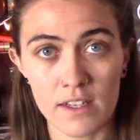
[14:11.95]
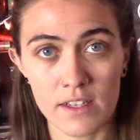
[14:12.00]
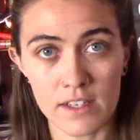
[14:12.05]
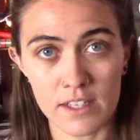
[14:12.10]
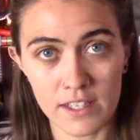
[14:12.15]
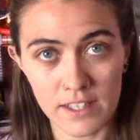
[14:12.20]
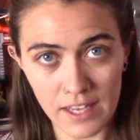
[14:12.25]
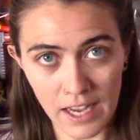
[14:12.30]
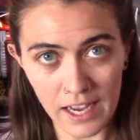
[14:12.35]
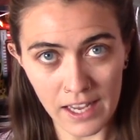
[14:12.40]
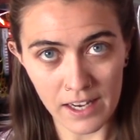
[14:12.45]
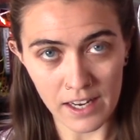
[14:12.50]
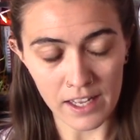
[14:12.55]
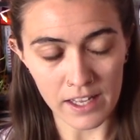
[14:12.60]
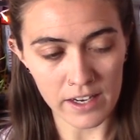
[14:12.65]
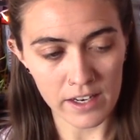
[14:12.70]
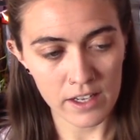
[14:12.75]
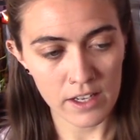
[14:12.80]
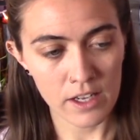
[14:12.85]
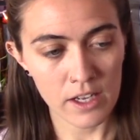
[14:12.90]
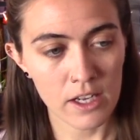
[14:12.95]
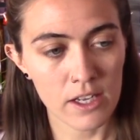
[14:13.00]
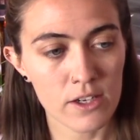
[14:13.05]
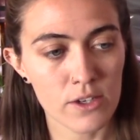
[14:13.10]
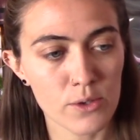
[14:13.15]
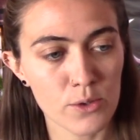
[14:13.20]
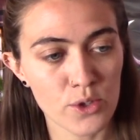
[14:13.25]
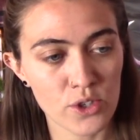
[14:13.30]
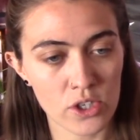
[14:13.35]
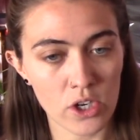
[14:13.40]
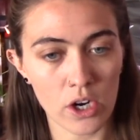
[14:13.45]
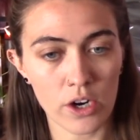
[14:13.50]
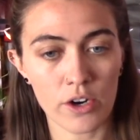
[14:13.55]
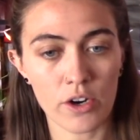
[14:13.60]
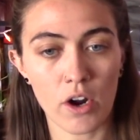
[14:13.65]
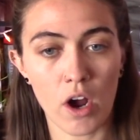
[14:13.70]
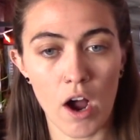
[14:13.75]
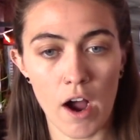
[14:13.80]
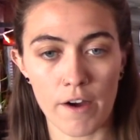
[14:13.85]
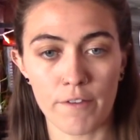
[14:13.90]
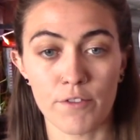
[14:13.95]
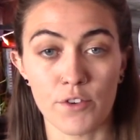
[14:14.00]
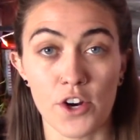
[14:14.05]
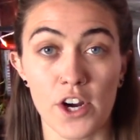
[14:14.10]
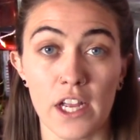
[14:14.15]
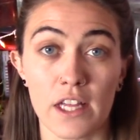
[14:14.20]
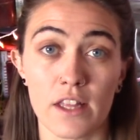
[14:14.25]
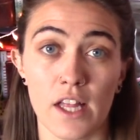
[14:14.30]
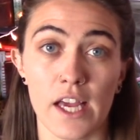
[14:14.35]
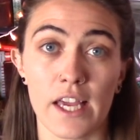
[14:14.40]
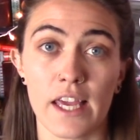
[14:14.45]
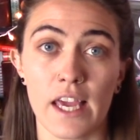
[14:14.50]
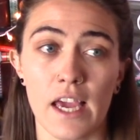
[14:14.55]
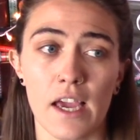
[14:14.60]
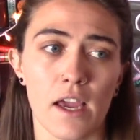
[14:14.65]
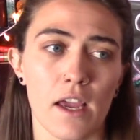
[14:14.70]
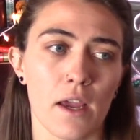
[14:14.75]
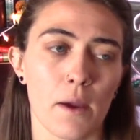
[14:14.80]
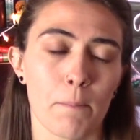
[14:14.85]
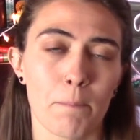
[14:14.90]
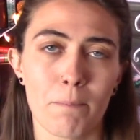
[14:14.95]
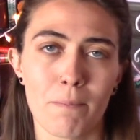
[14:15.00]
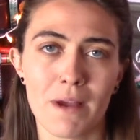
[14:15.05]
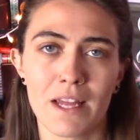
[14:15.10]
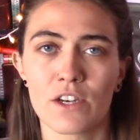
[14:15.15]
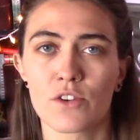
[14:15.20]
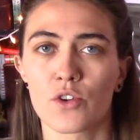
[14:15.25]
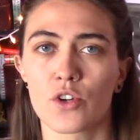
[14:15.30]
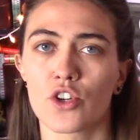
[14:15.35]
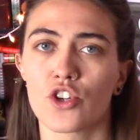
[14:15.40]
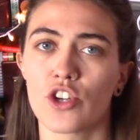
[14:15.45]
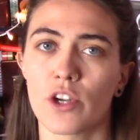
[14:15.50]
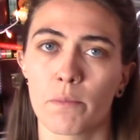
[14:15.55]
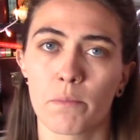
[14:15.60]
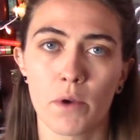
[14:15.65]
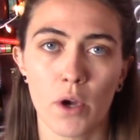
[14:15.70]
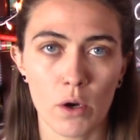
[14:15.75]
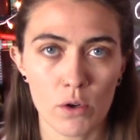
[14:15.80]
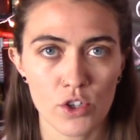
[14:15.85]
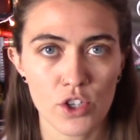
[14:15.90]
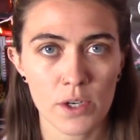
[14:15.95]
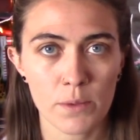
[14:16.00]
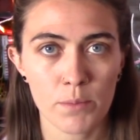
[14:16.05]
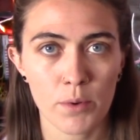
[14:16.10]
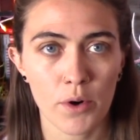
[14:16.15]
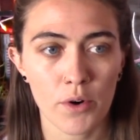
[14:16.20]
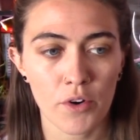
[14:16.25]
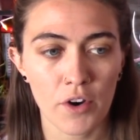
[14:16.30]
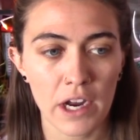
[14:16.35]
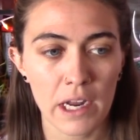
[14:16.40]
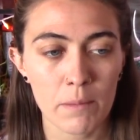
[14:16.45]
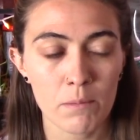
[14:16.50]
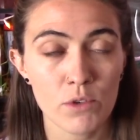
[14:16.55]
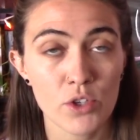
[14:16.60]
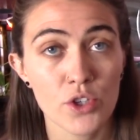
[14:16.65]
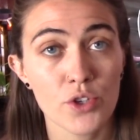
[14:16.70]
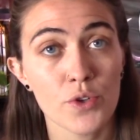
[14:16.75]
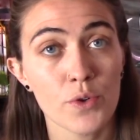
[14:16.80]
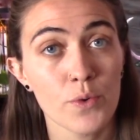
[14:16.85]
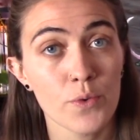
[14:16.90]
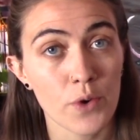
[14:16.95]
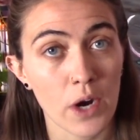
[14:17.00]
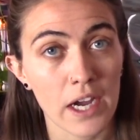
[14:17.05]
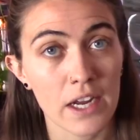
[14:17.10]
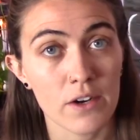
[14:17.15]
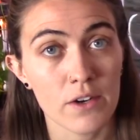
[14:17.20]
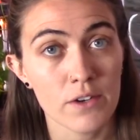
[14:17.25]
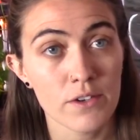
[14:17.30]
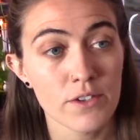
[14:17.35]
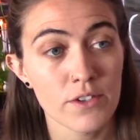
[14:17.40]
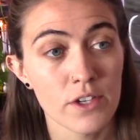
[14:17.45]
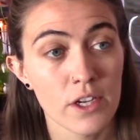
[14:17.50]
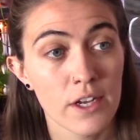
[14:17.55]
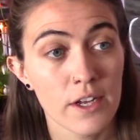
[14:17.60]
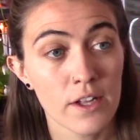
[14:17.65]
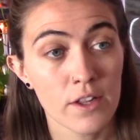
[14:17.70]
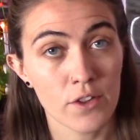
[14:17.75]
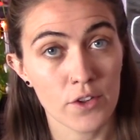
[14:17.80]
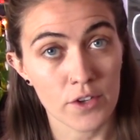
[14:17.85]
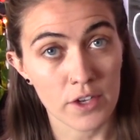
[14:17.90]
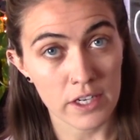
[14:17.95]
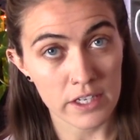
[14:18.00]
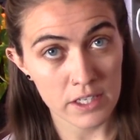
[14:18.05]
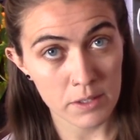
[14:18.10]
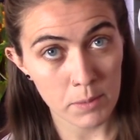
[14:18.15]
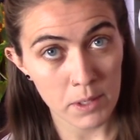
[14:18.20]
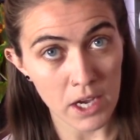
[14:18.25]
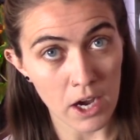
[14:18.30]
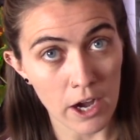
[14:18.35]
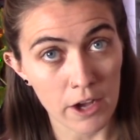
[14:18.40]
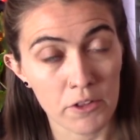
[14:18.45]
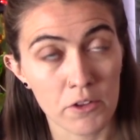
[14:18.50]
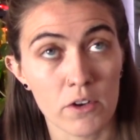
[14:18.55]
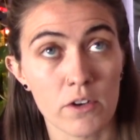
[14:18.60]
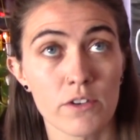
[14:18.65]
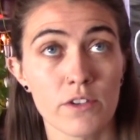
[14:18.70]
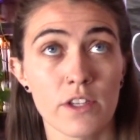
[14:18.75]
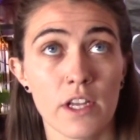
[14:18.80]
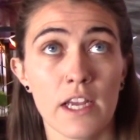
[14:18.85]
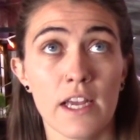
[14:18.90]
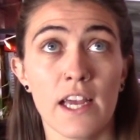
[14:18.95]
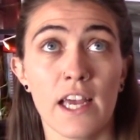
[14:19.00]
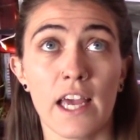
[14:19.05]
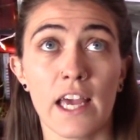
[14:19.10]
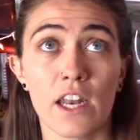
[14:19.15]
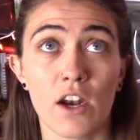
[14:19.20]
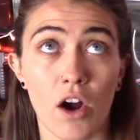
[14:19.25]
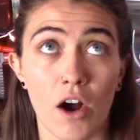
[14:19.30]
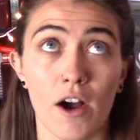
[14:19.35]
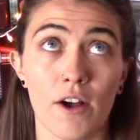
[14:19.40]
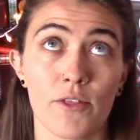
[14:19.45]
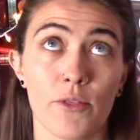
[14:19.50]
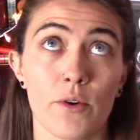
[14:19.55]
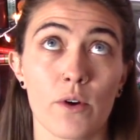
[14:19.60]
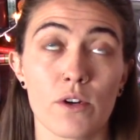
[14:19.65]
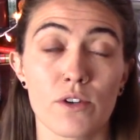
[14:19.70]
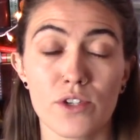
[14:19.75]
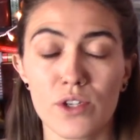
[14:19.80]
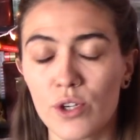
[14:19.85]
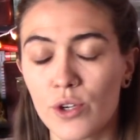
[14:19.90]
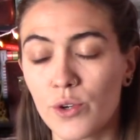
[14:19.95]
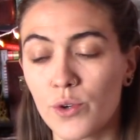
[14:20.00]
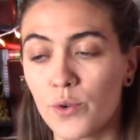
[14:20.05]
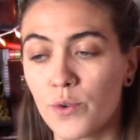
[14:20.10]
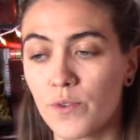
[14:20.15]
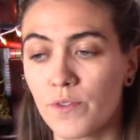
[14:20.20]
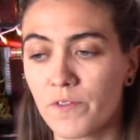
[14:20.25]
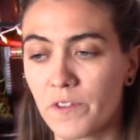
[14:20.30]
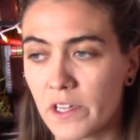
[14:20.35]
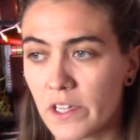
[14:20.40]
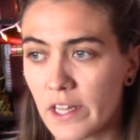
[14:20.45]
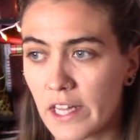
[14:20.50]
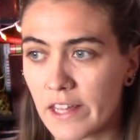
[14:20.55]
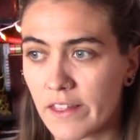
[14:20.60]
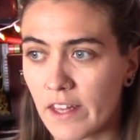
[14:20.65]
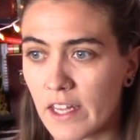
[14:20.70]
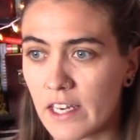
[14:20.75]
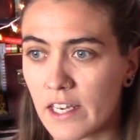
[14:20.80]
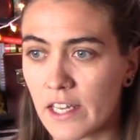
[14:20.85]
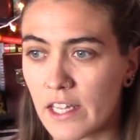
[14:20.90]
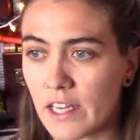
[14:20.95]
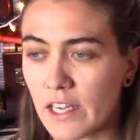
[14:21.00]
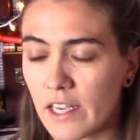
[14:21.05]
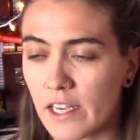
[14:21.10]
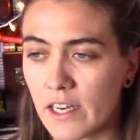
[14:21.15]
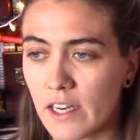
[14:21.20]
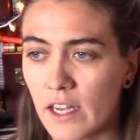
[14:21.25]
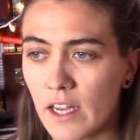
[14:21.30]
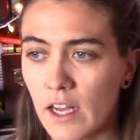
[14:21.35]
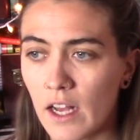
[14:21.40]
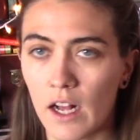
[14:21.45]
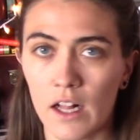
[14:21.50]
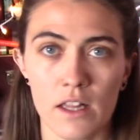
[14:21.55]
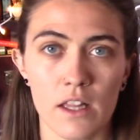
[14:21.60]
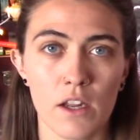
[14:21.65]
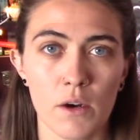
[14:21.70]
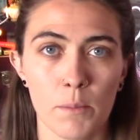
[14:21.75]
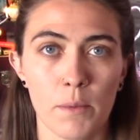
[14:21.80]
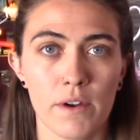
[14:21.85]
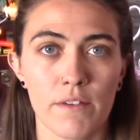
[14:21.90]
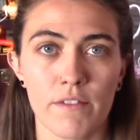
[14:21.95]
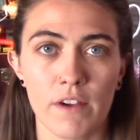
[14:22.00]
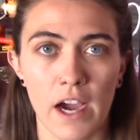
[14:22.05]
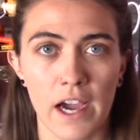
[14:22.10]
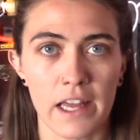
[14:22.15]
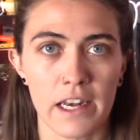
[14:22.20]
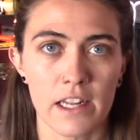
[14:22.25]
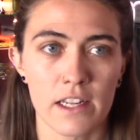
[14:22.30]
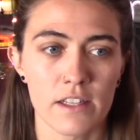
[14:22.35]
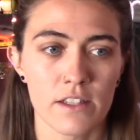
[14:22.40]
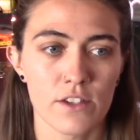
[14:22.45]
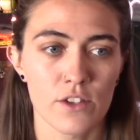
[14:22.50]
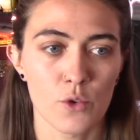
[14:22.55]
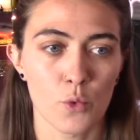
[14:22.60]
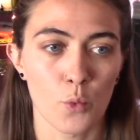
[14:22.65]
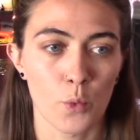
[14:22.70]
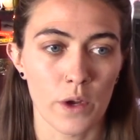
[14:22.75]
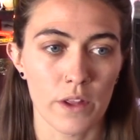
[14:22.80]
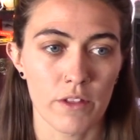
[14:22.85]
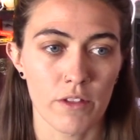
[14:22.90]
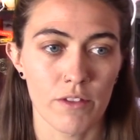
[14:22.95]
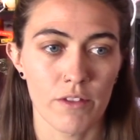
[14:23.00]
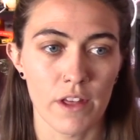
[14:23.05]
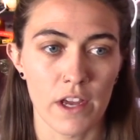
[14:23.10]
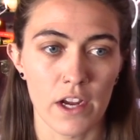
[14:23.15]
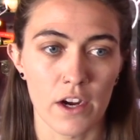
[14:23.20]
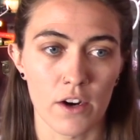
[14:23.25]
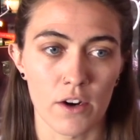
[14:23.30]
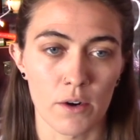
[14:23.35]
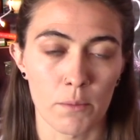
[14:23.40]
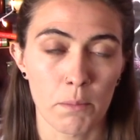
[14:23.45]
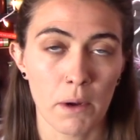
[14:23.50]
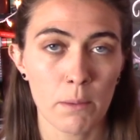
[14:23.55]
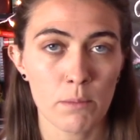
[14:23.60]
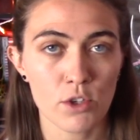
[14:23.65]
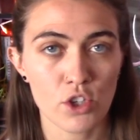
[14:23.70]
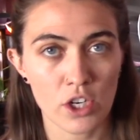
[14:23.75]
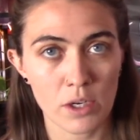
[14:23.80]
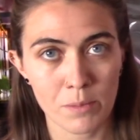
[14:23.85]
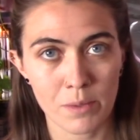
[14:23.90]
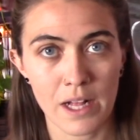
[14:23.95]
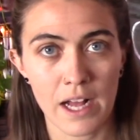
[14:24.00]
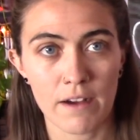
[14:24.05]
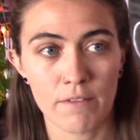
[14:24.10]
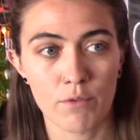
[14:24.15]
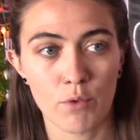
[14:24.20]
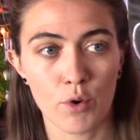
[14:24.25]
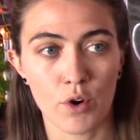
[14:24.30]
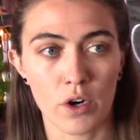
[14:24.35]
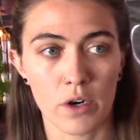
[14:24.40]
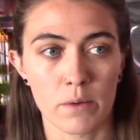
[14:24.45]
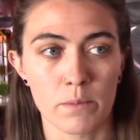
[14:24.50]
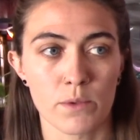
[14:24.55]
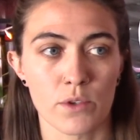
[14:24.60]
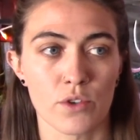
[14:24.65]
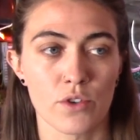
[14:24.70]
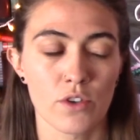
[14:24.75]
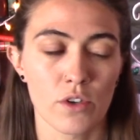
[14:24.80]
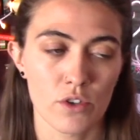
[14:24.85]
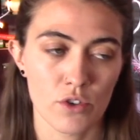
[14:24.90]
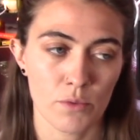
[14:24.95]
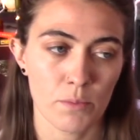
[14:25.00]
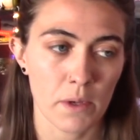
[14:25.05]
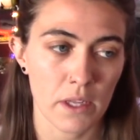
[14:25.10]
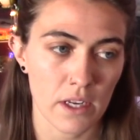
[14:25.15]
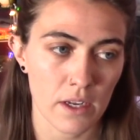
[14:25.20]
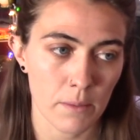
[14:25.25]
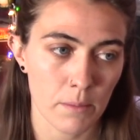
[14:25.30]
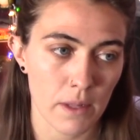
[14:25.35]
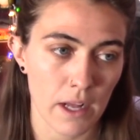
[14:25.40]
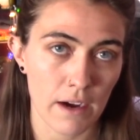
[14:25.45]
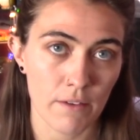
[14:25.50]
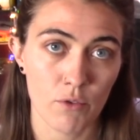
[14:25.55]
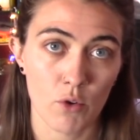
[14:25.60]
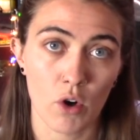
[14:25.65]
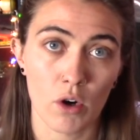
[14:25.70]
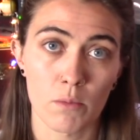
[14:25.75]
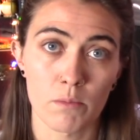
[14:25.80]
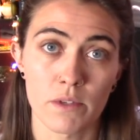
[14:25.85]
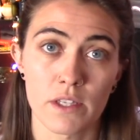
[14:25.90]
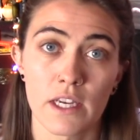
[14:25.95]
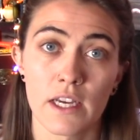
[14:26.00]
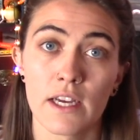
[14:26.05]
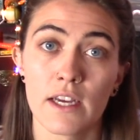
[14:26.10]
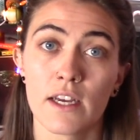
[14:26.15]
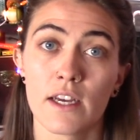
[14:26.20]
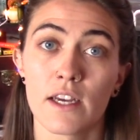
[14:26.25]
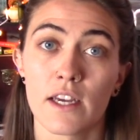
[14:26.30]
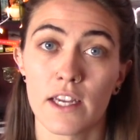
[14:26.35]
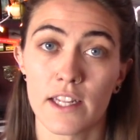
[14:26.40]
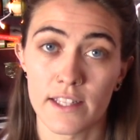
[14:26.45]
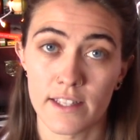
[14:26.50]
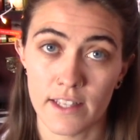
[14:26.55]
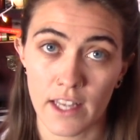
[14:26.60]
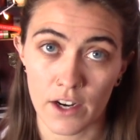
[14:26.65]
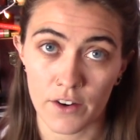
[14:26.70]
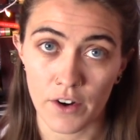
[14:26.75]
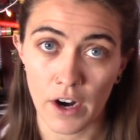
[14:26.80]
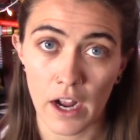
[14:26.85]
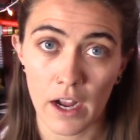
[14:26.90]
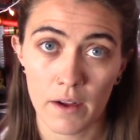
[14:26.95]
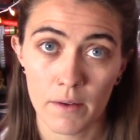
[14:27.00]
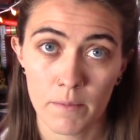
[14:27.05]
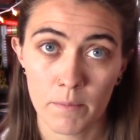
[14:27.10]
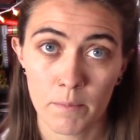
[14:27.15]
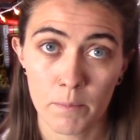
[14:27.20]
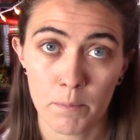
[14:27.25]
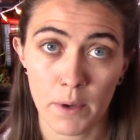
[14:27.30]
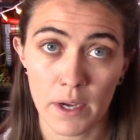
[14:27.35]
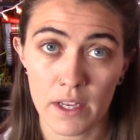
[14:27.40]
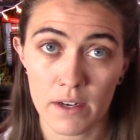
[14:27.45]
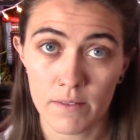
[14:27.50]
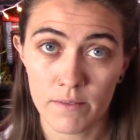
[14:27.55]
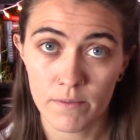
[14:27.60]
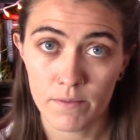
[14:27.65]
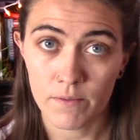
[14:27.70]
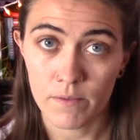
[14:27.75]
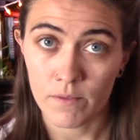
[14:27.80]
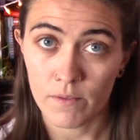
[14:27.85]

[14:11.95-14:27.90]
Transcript: decided to start offering like a mentorship coaching program to writers looking to be authors and authors who feel like they need a little bit of guidance with their publishing platforms or social media platforms, etc. But